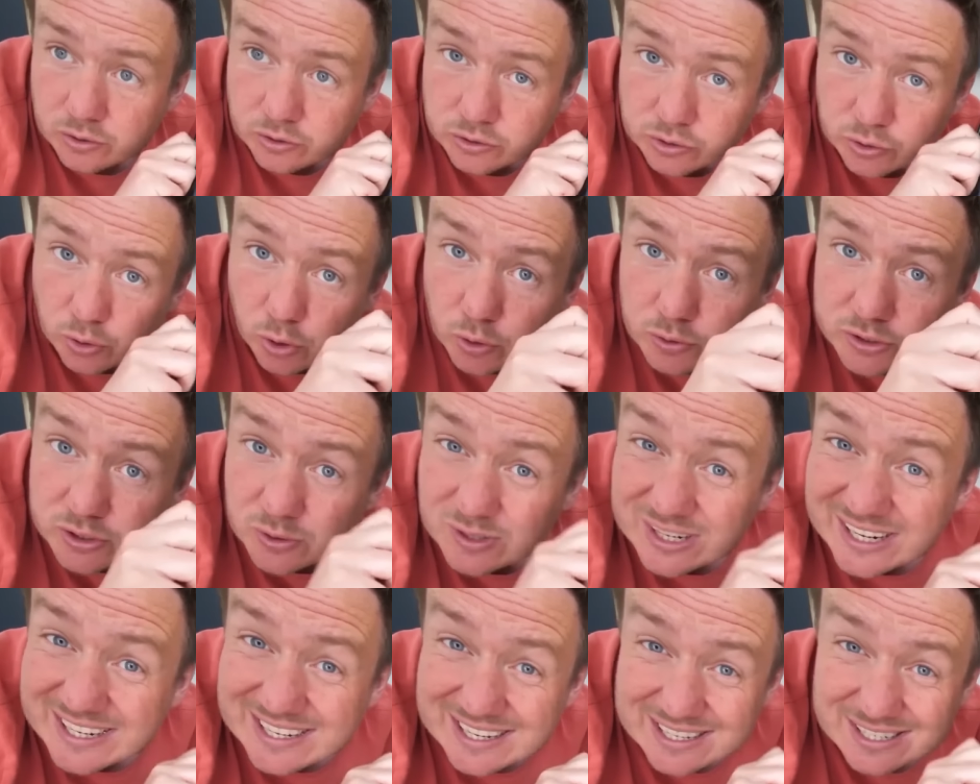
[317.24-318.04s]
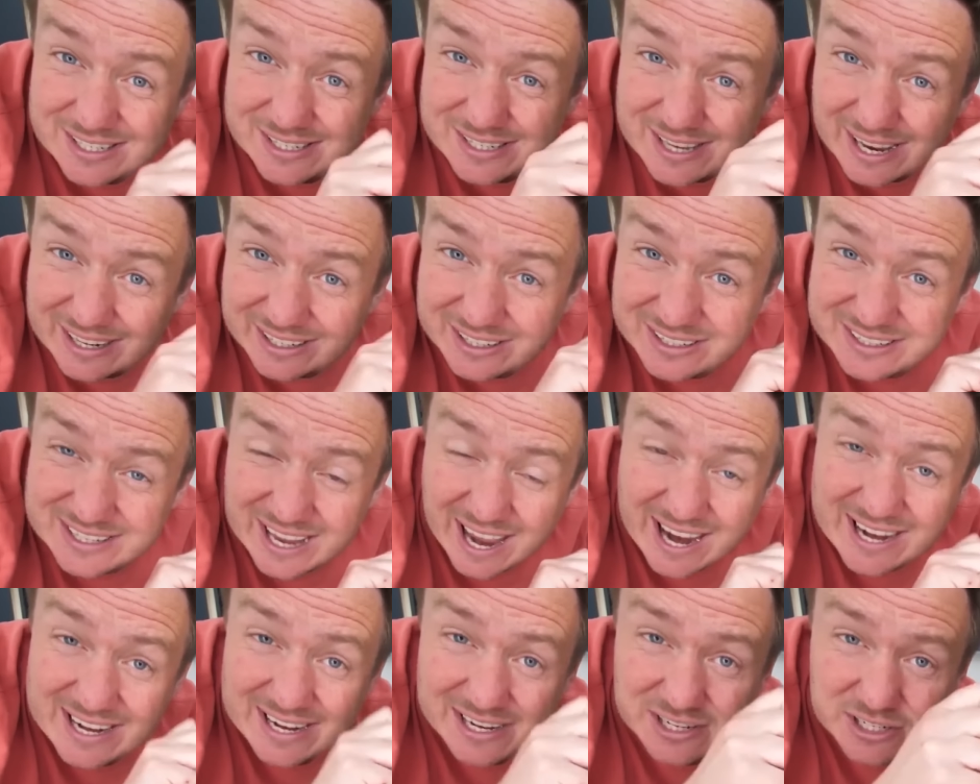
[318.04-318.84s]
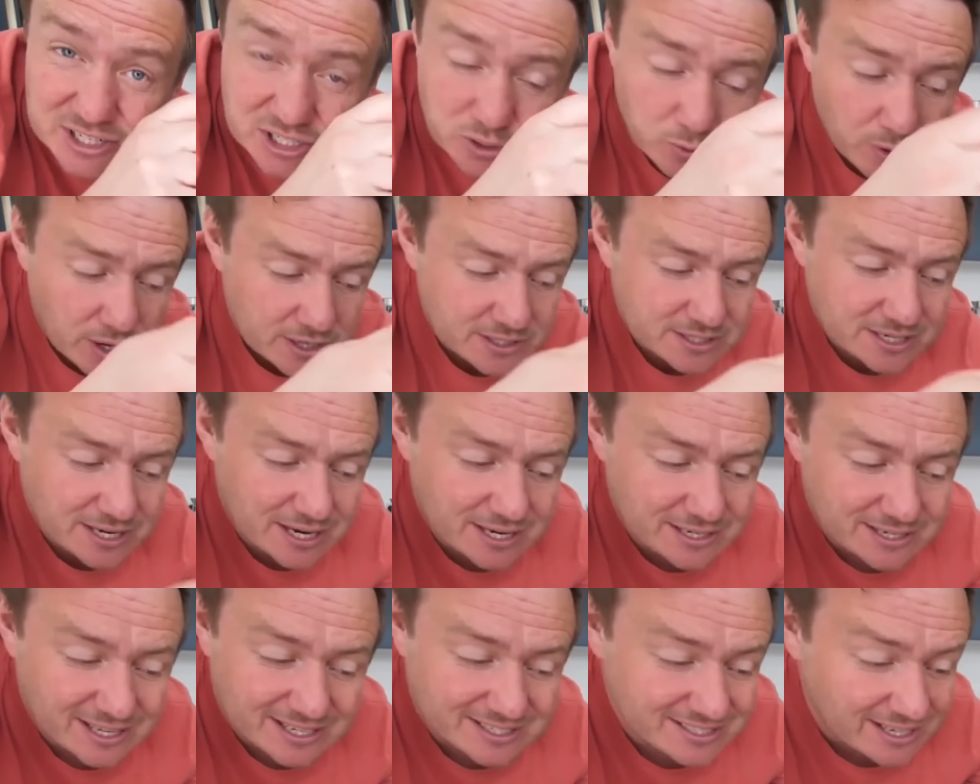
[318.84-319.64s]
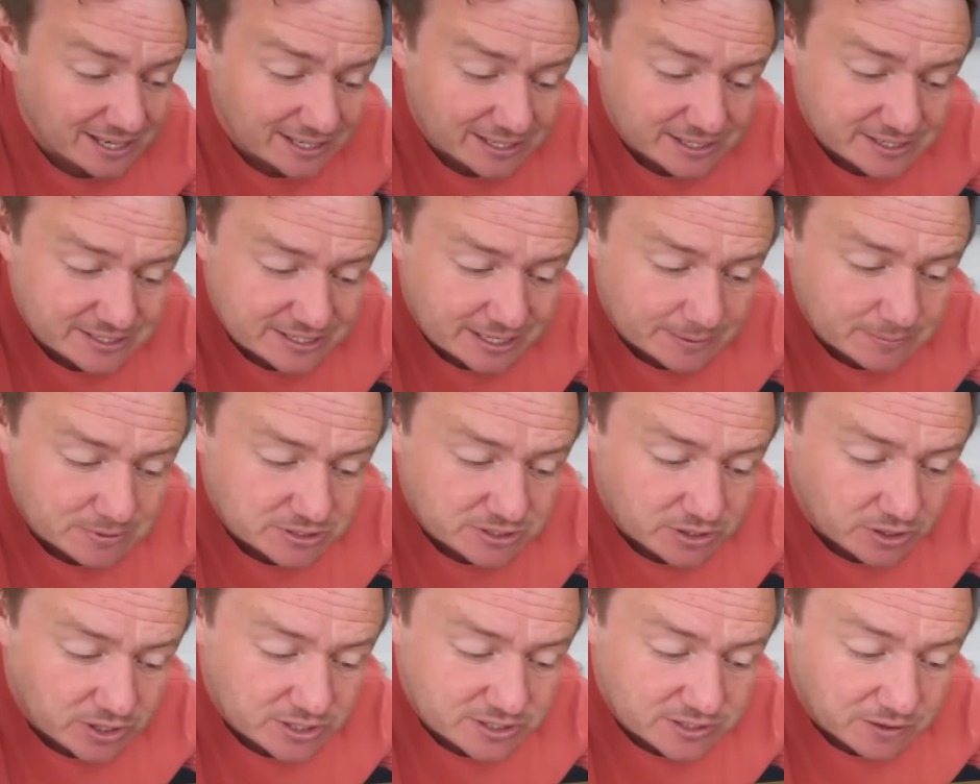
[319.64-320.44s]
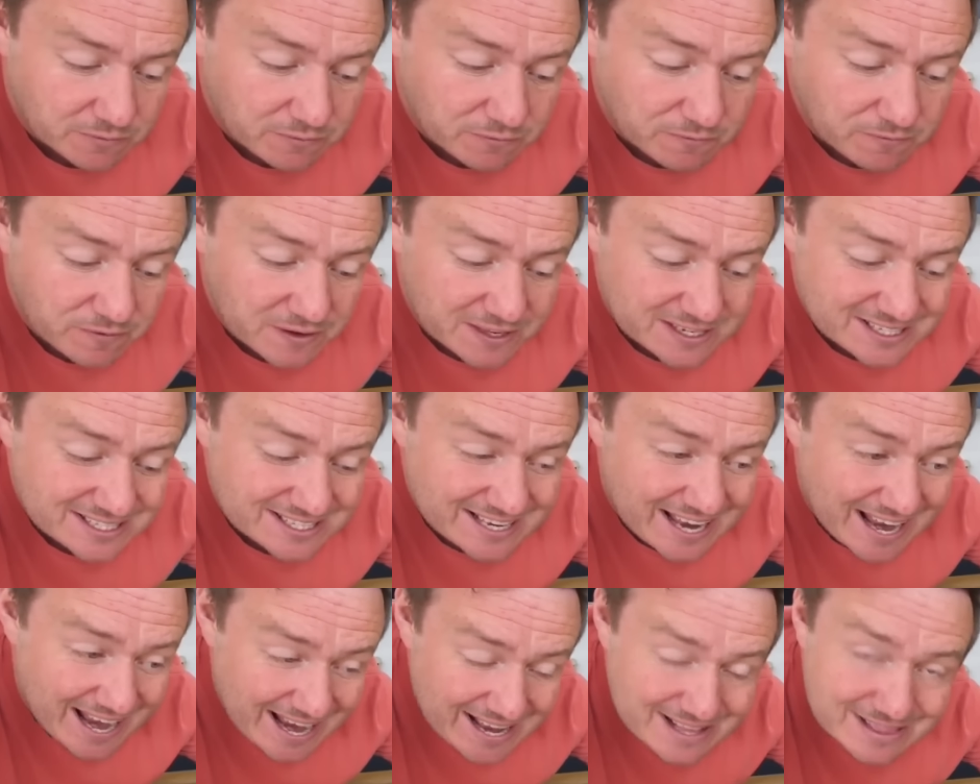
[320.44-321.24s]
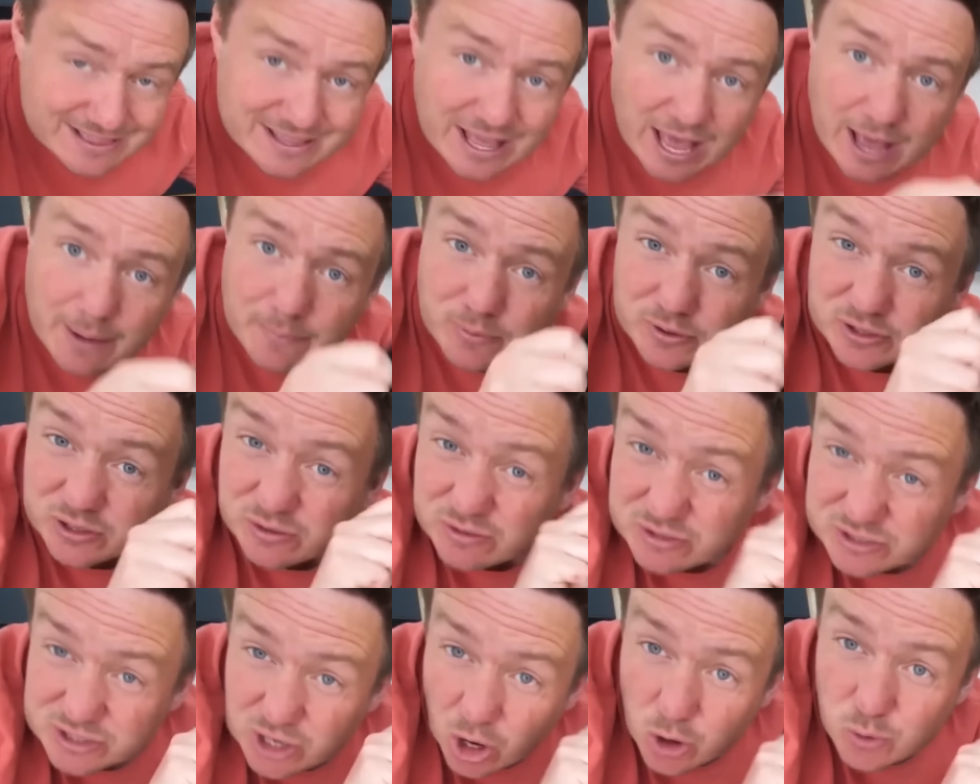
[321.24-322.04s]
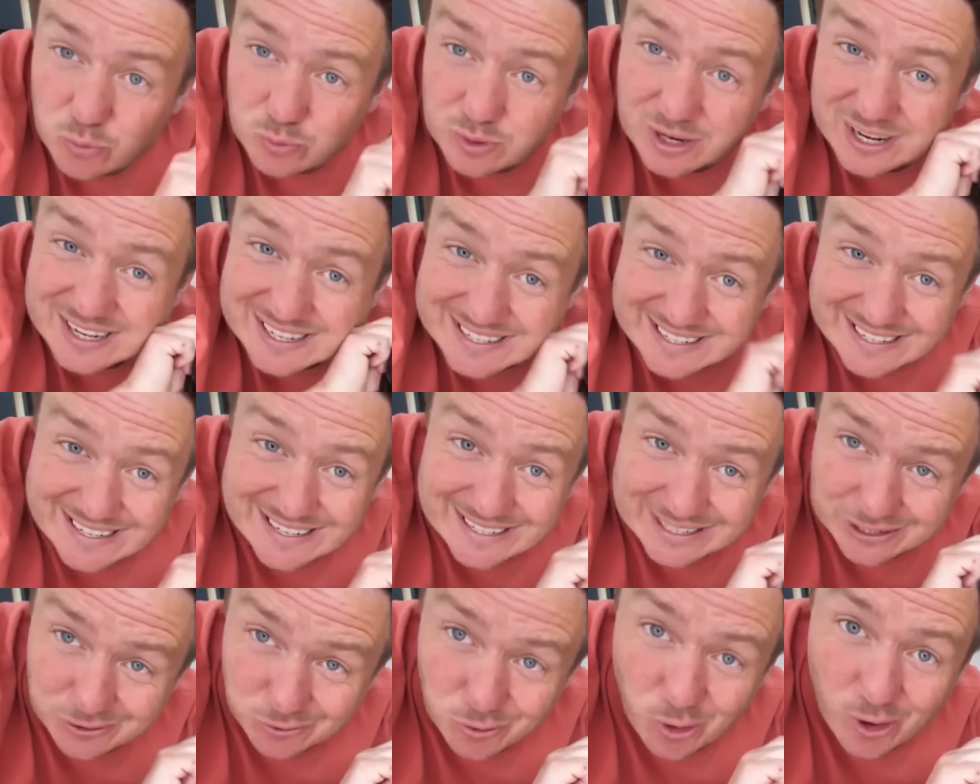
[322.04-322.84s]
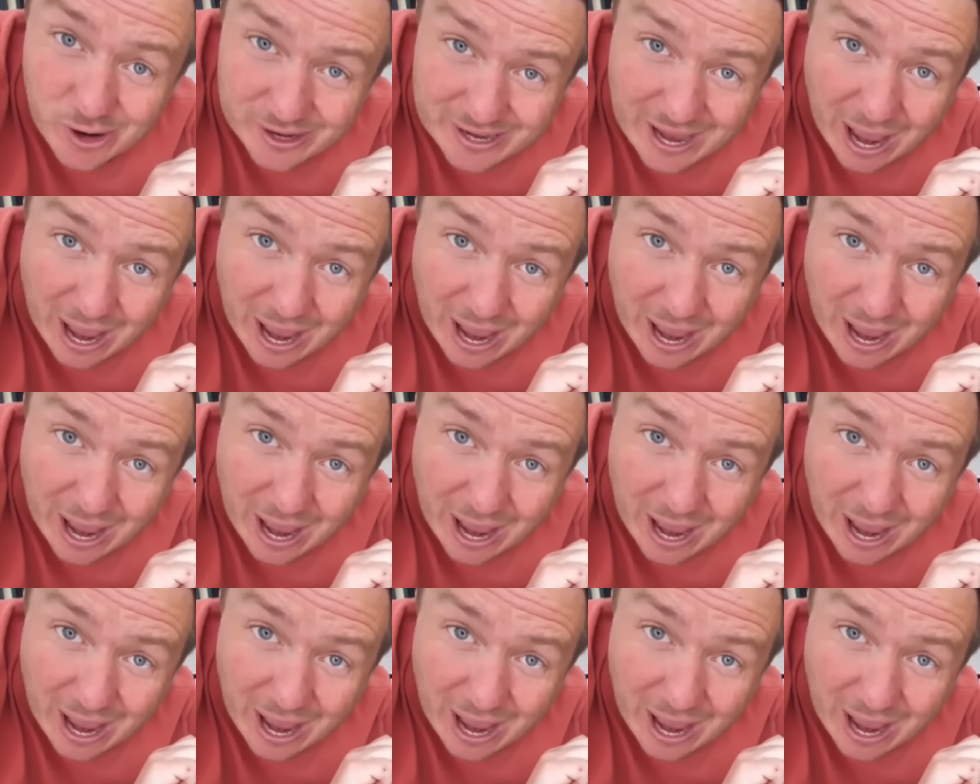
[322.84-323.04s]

You'll also need a second 8-inch square tin, exactly the same size, that fits in there, but you don't need it right